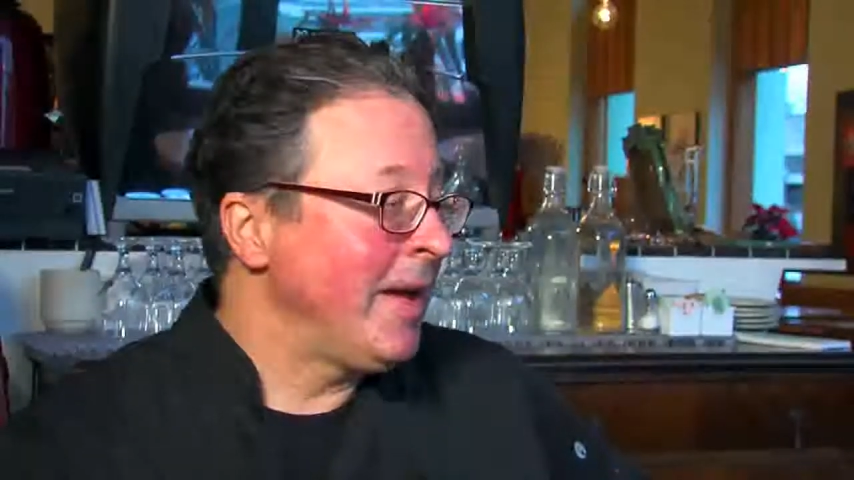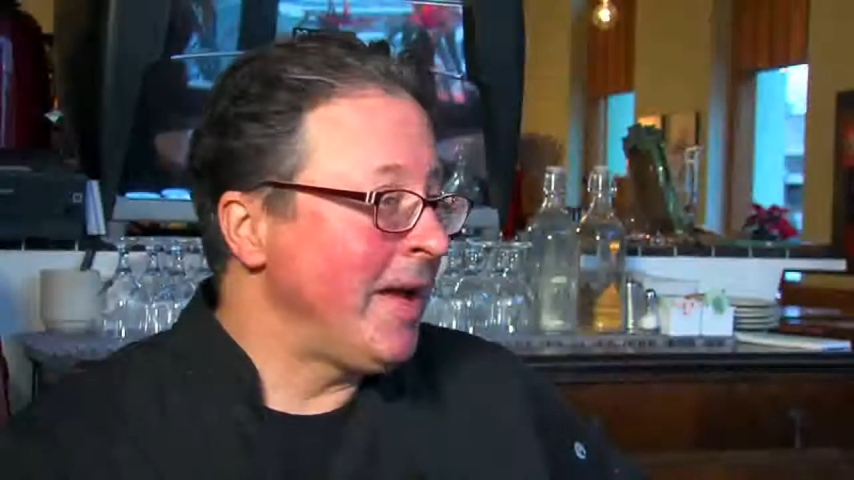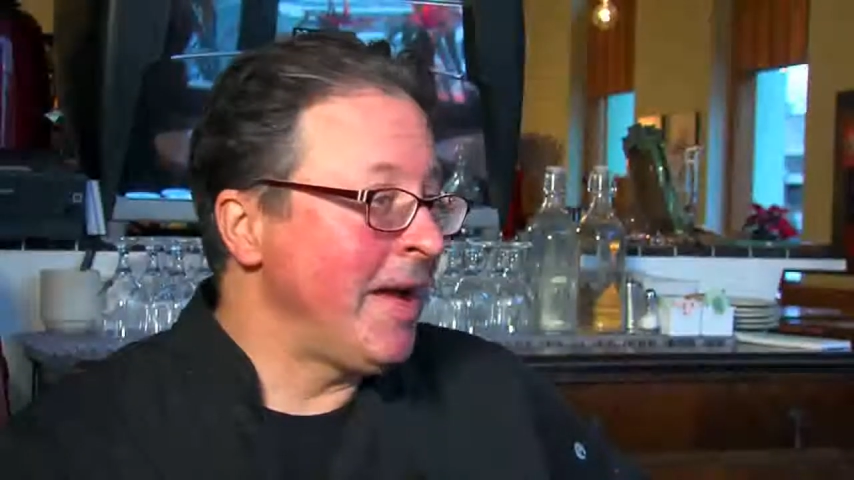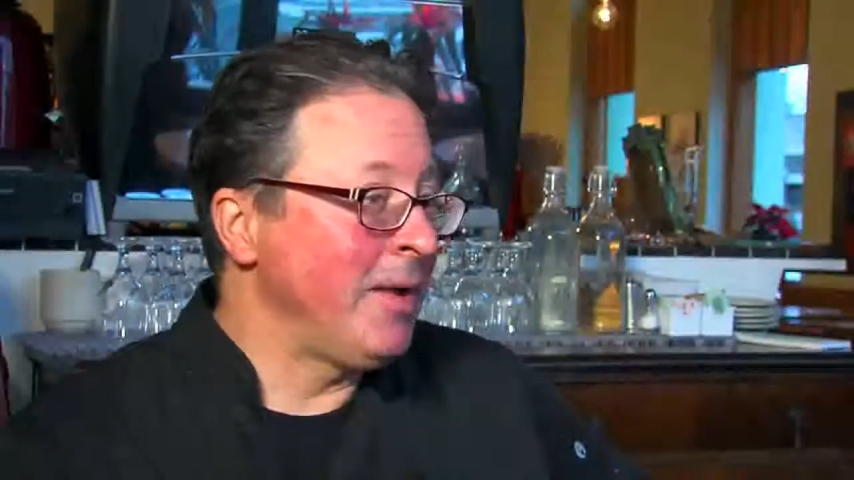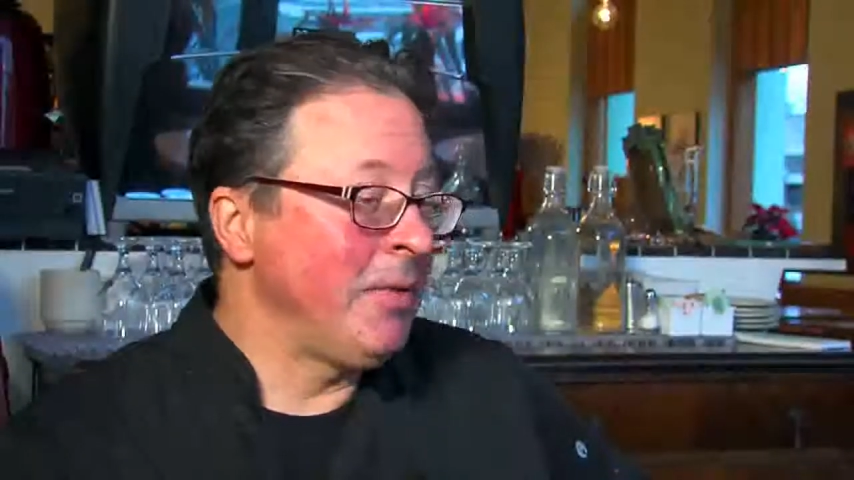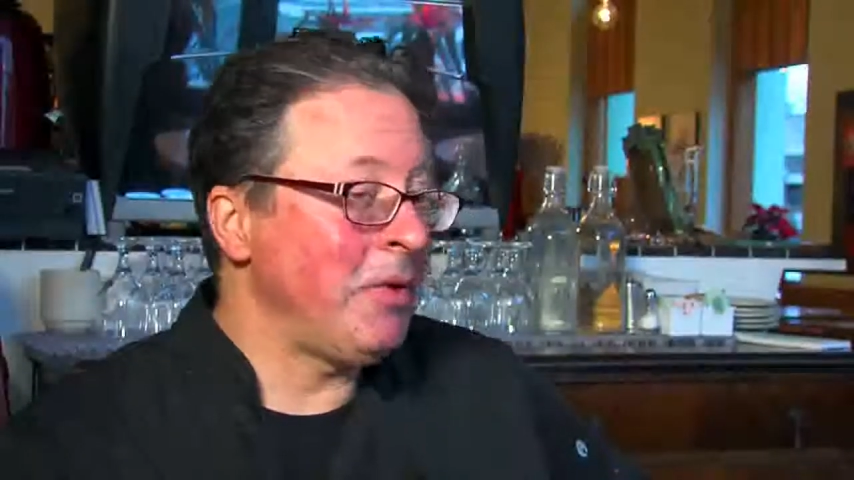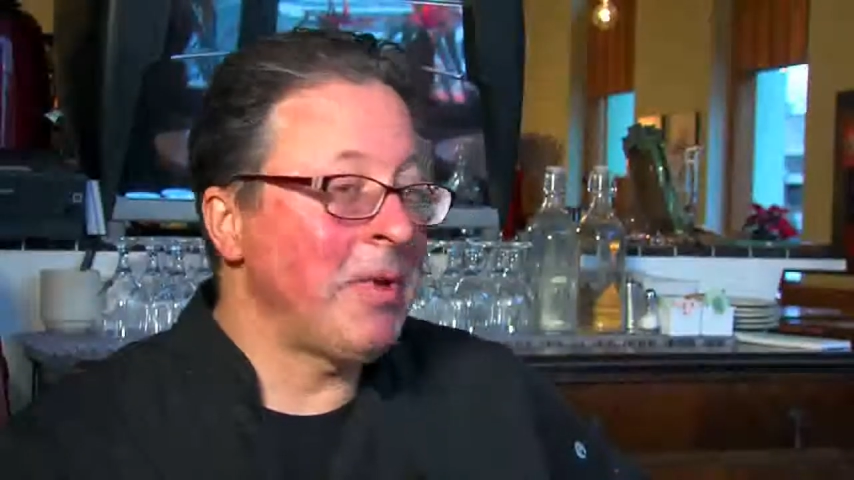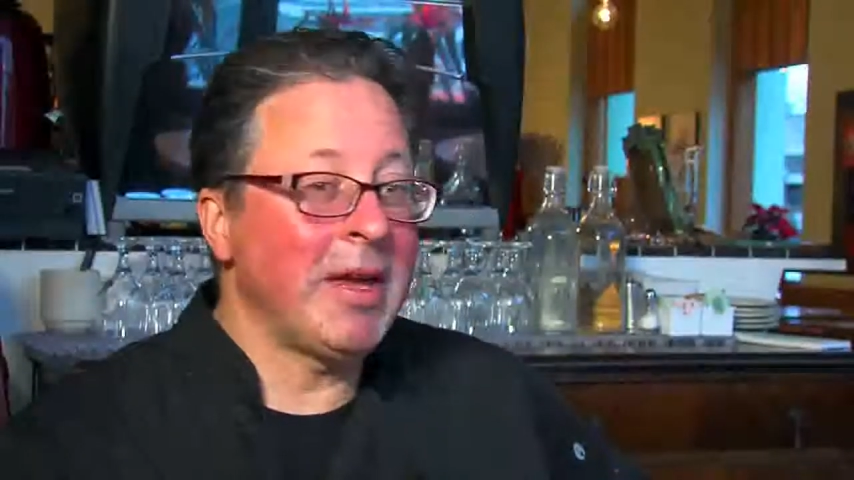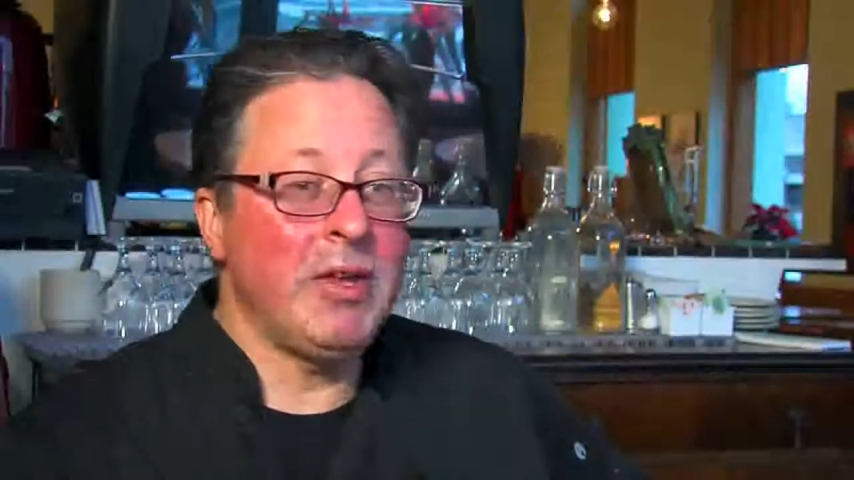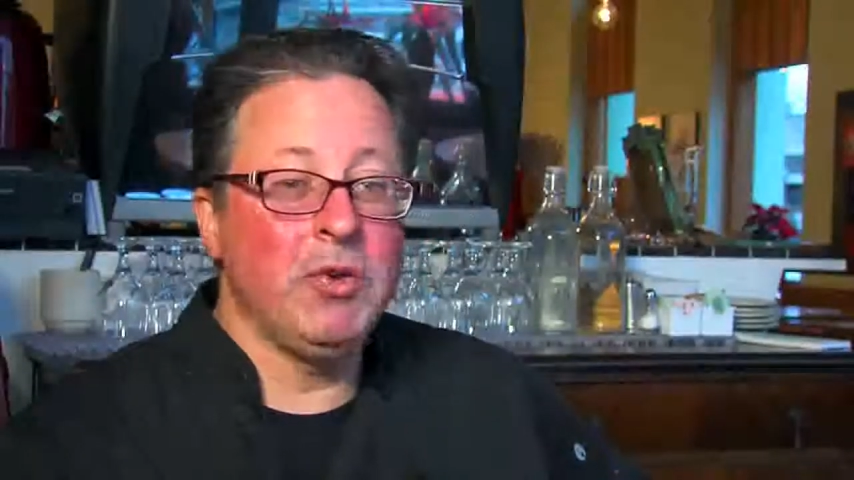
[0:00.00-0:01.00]
And we were
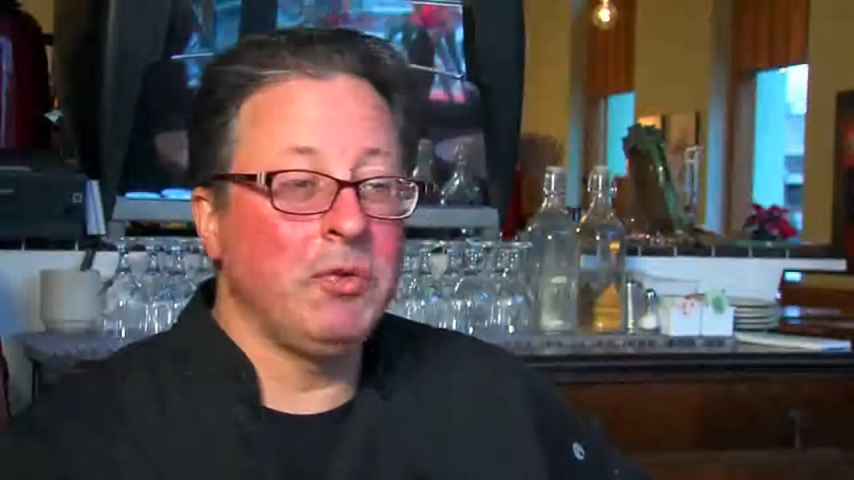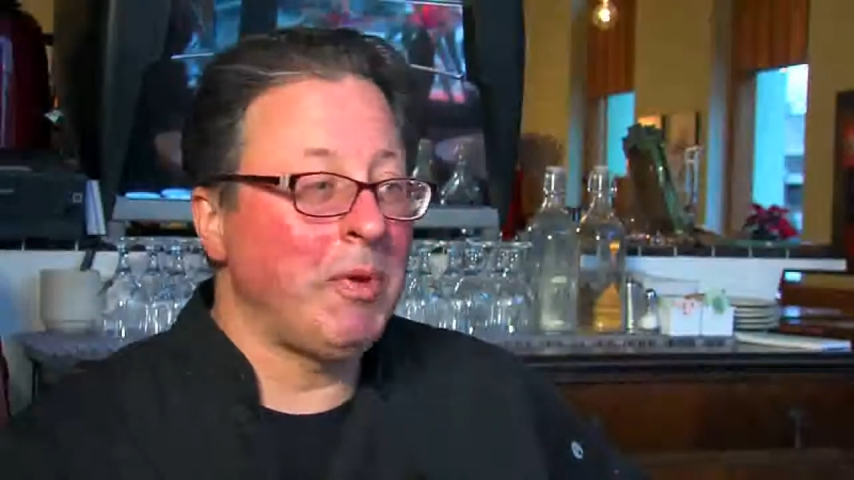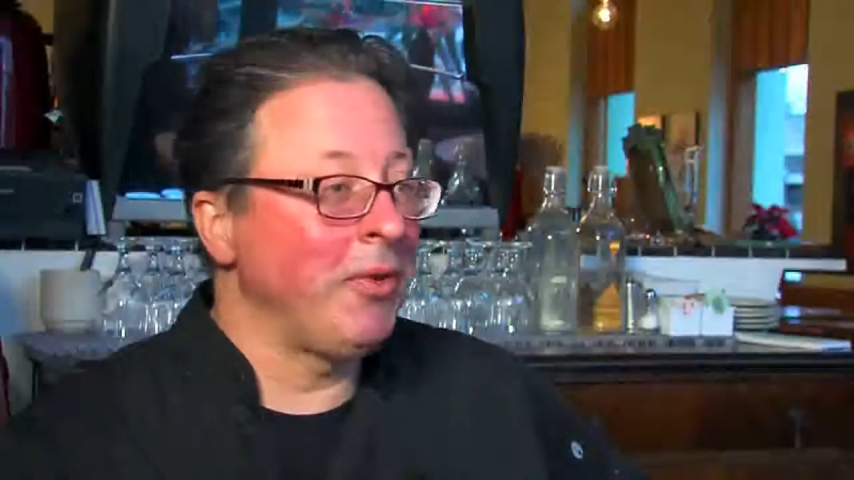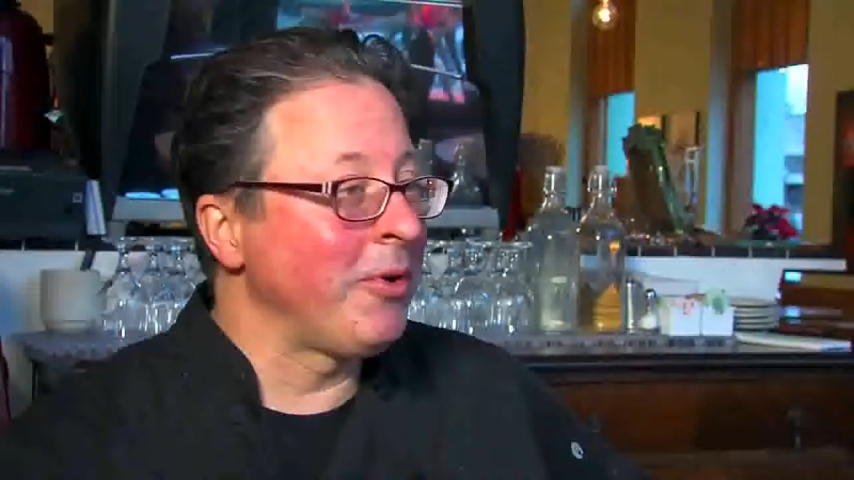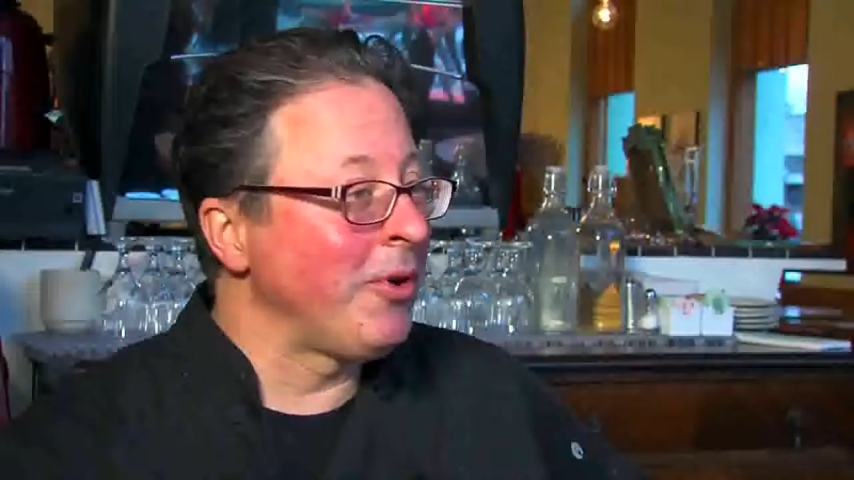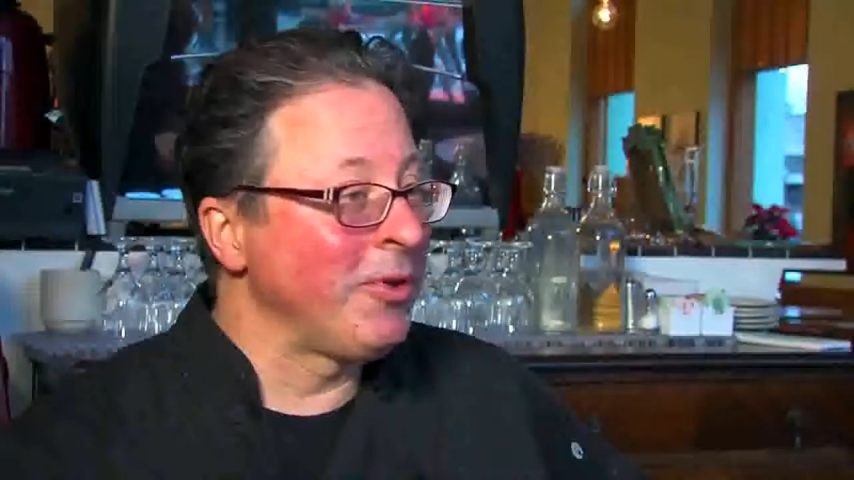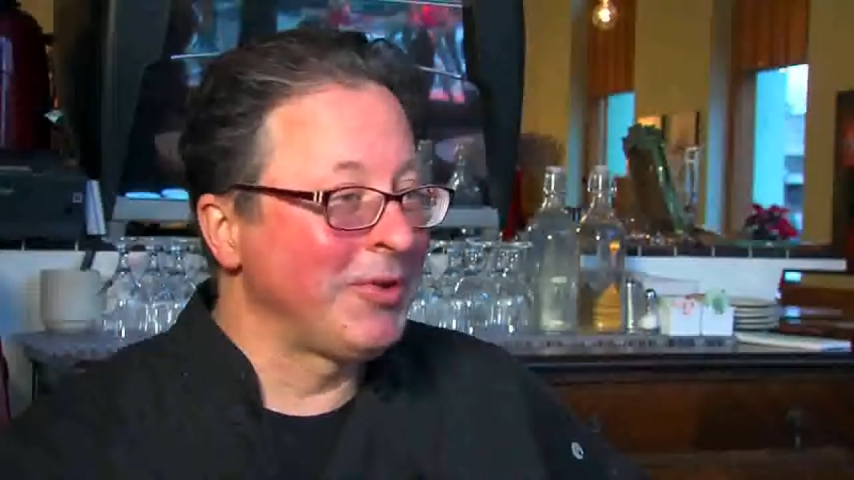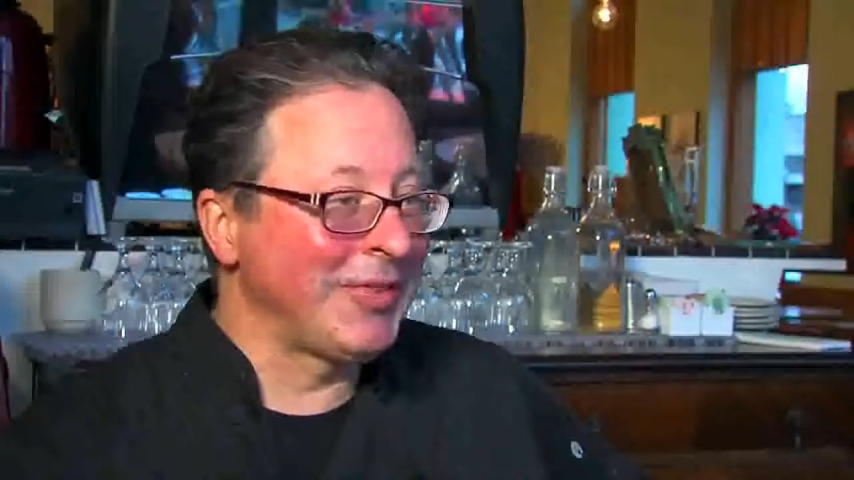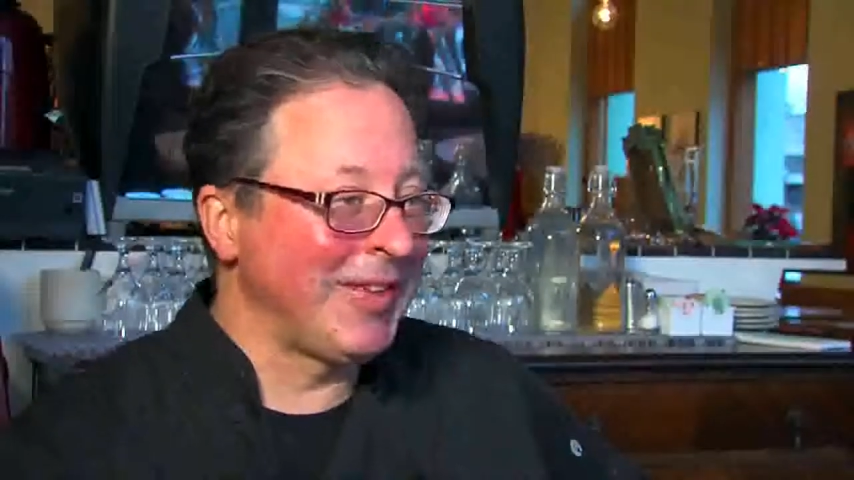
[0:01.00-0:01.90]
making huge pig roasts